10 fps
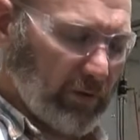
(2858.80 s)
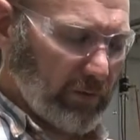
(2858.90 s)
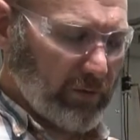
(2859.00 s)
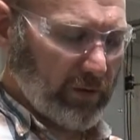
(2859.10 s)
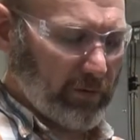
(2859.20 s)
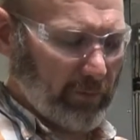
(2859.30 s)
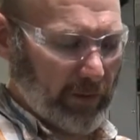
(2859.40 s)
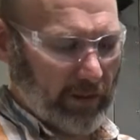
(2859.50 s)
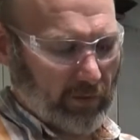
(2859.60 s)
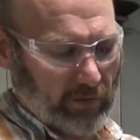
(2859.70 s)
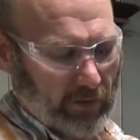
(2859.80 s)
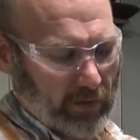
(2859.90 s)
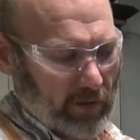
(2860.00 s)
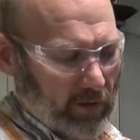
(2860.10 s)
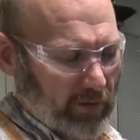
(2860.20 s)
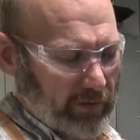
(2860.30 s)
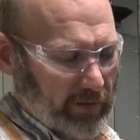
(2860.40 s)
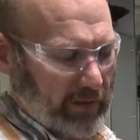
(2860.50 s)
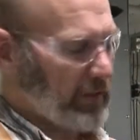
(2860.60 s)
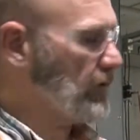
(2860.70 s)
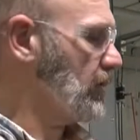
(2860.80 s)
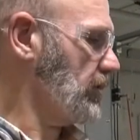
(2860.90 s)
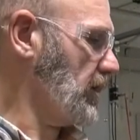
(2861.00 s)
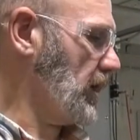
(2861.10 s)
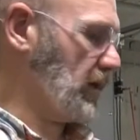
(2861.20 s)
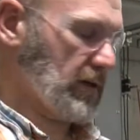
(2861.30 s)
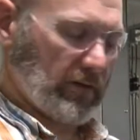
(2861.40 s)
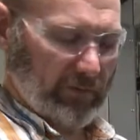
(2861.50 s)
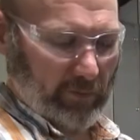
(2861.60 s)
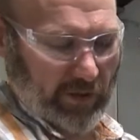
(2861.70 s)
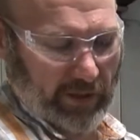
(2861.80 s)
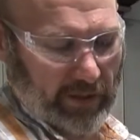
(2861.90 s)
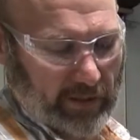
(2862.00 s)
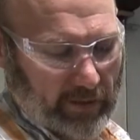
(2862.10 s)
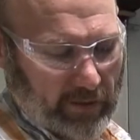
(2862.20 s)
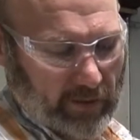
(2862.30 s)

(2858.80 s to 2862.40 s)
you turn the power on the interlock of the machine,